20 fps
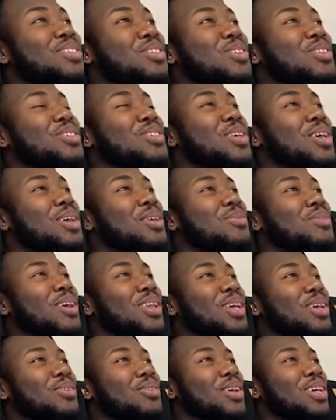So you're talking
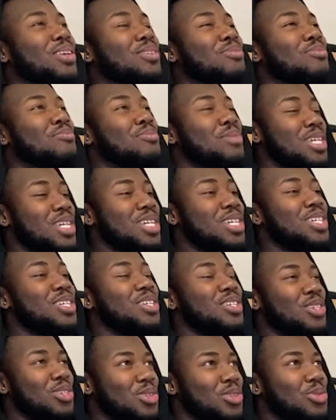about like what?
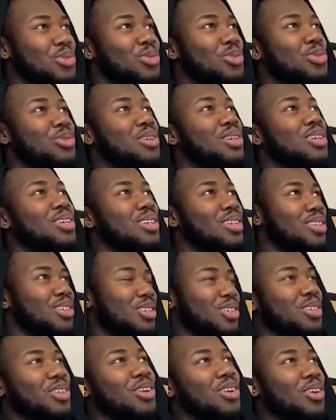Me, you,
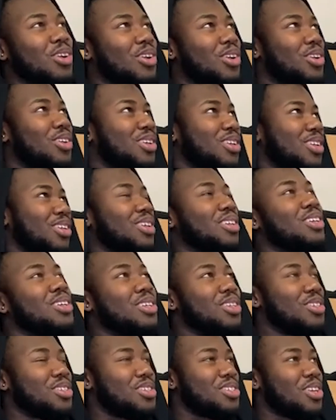your girl,
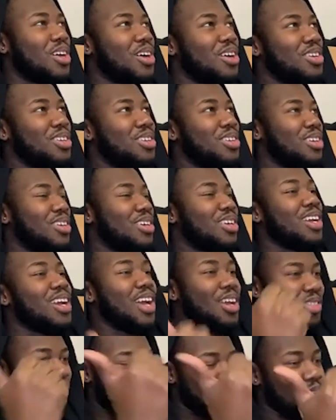your son,
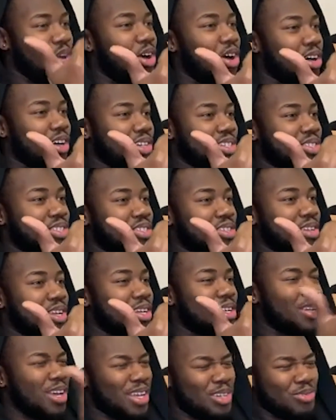and the dogs.
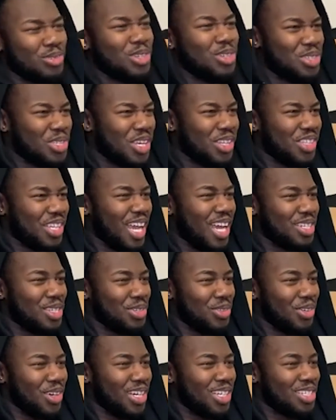And you still have the cat
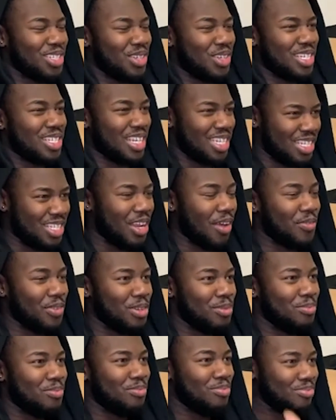too, right? So that's like
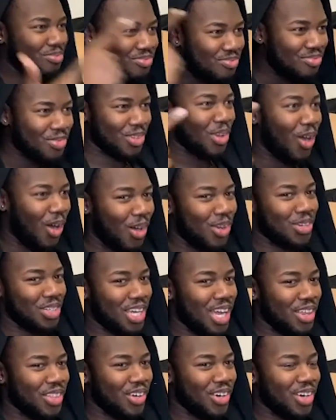7 all
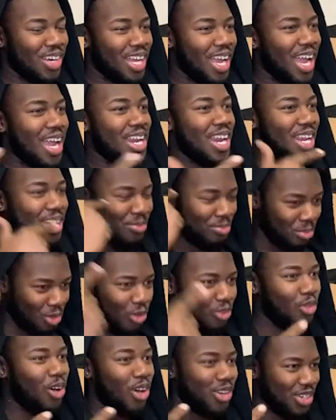together. And then
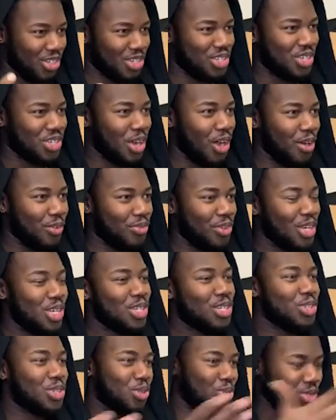move all your
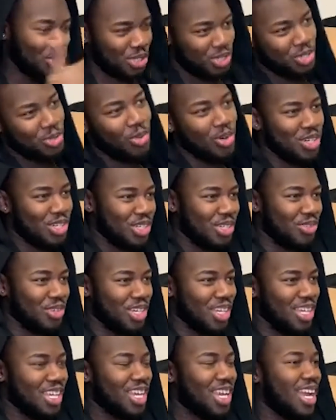stuff to the storage
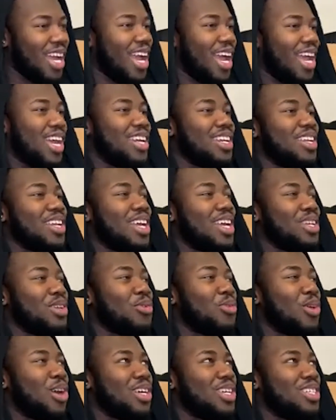unit. And then
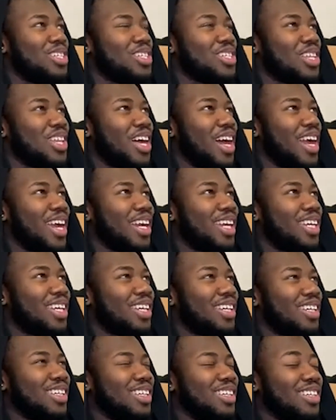you wanted to
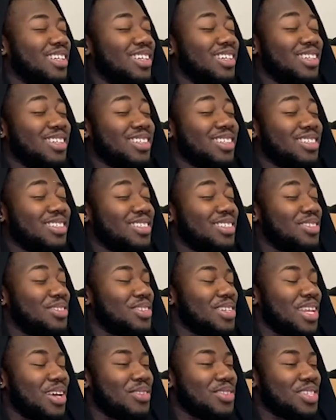like,
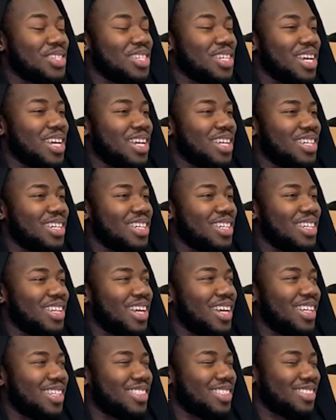that was a day. And then
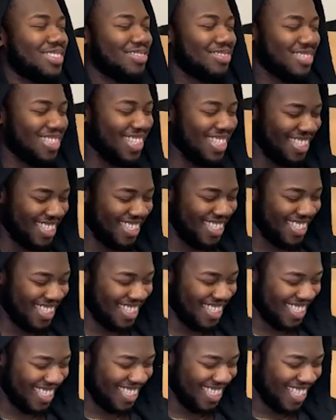like,
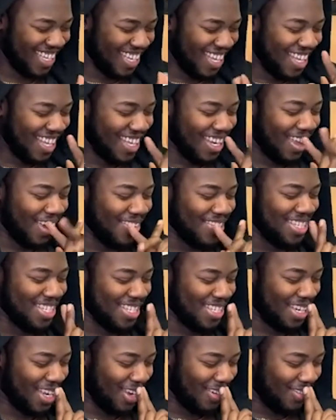that
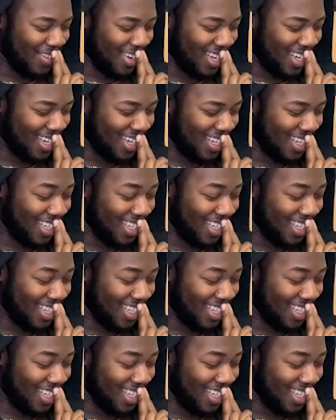was a day, man.